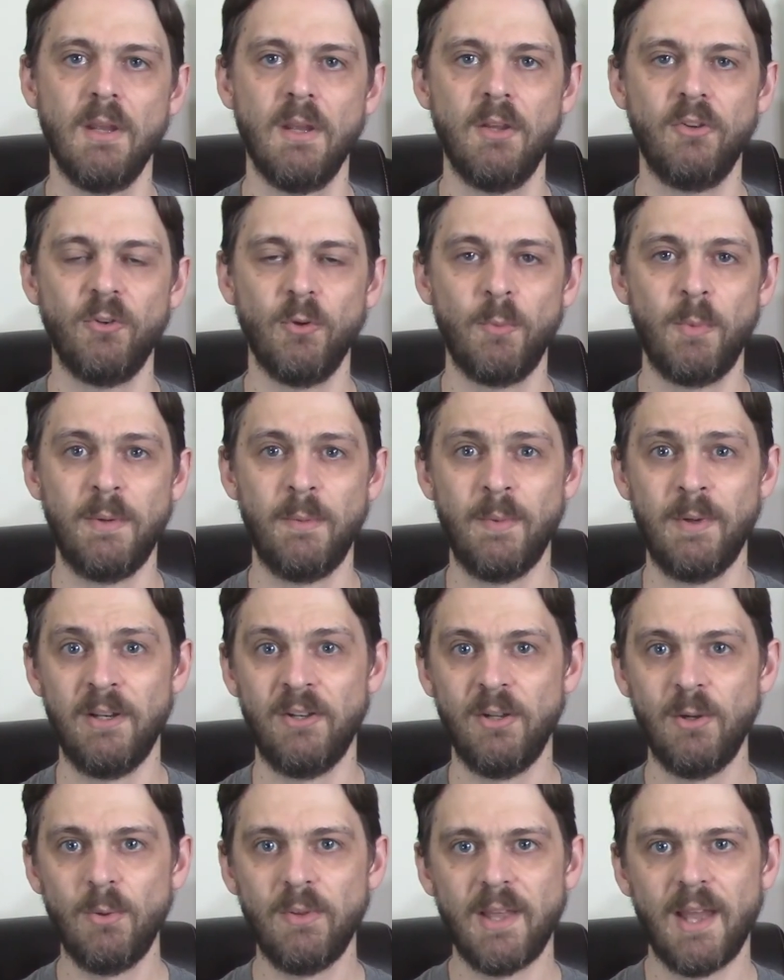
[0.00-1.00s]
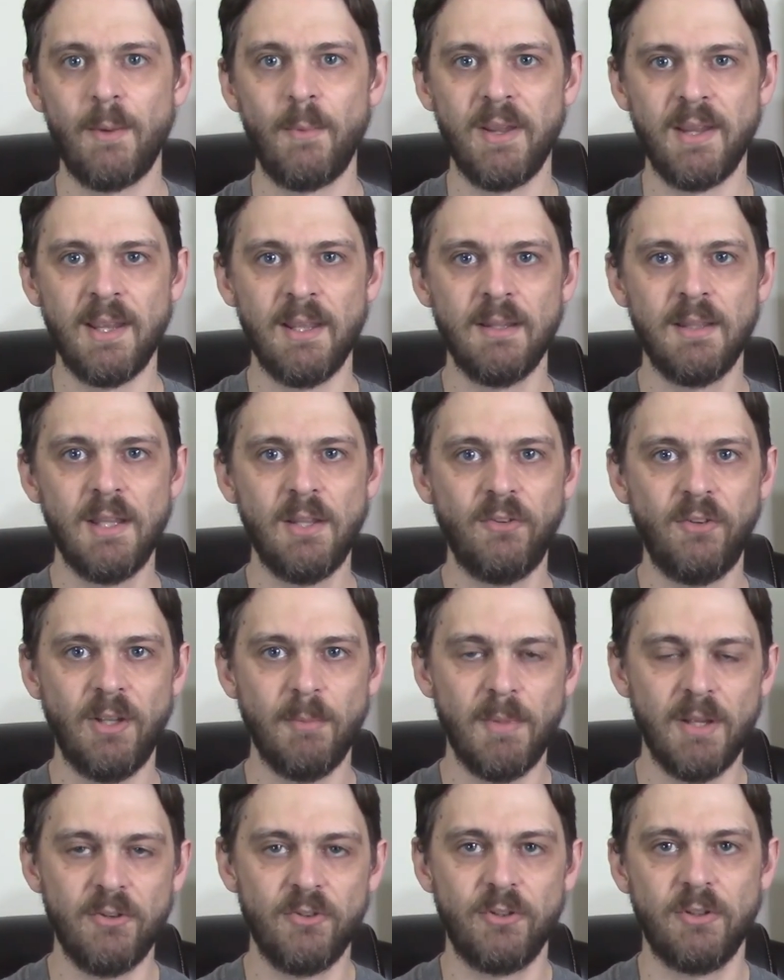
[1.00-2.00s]
So when we do that, we get this
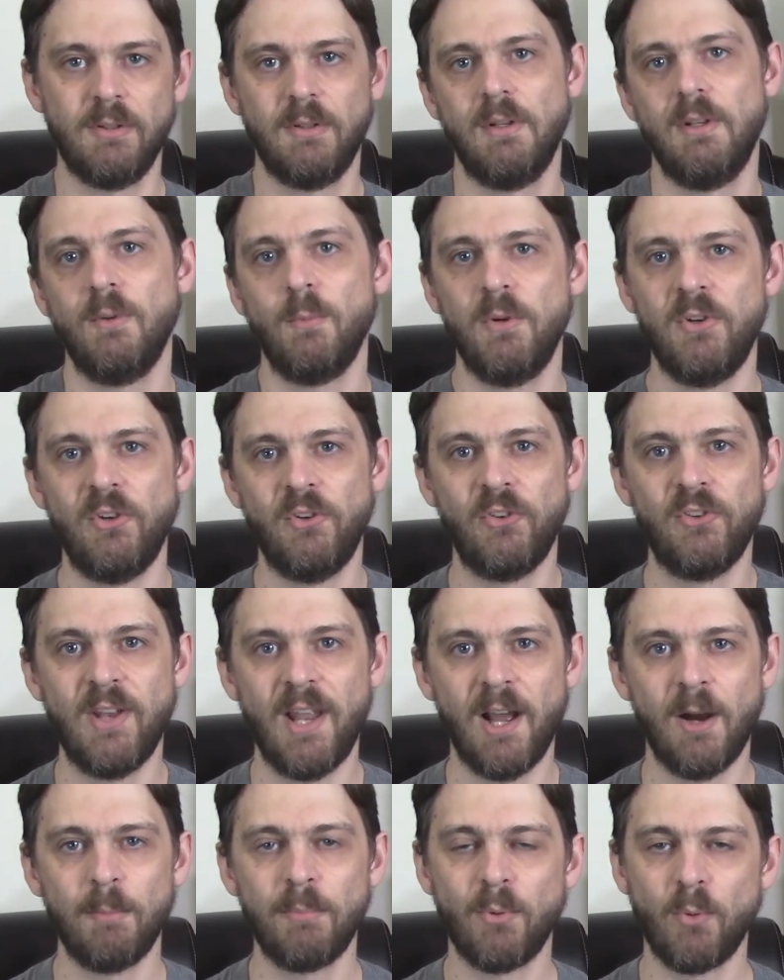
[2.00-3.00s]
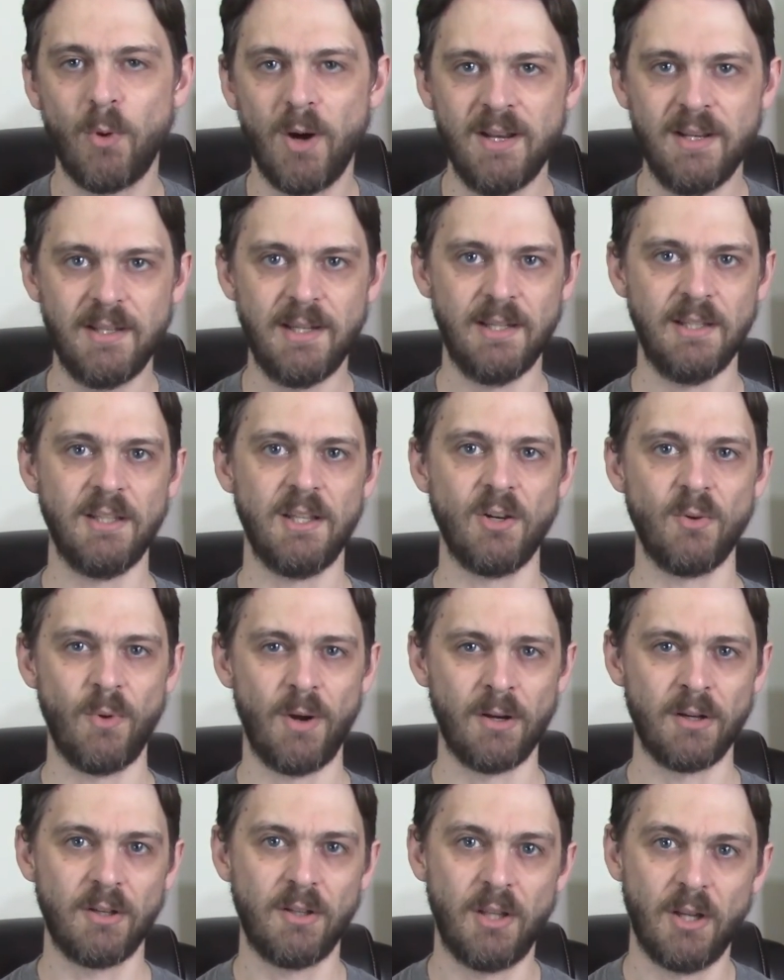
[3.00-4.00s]
image, which is now pointing
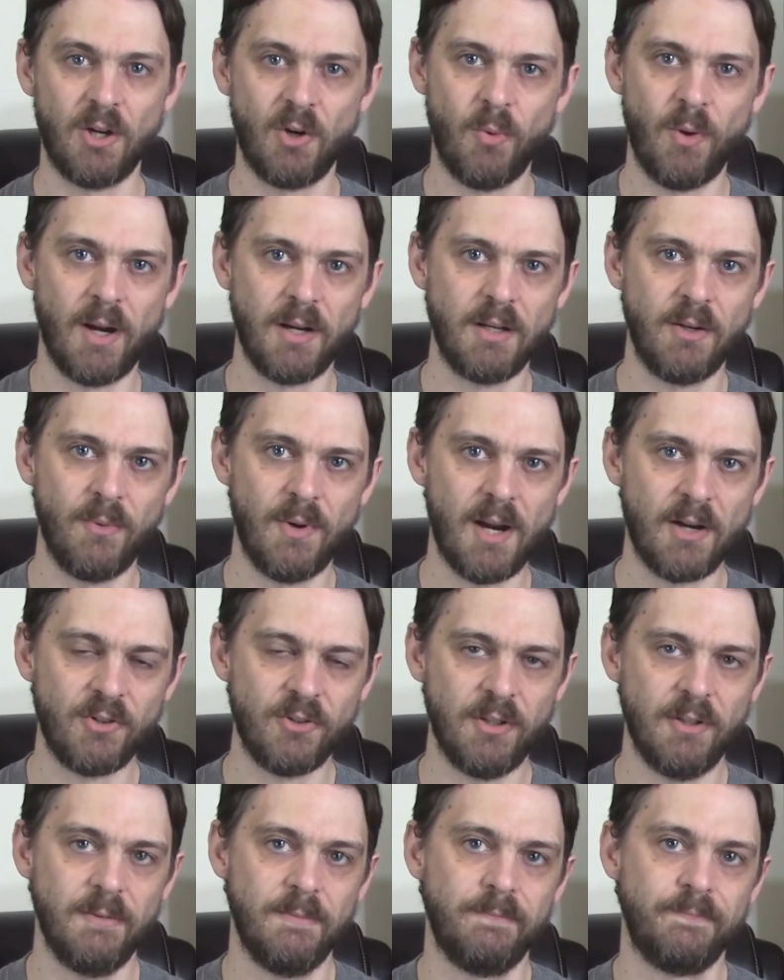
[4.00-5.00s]
the correct direction.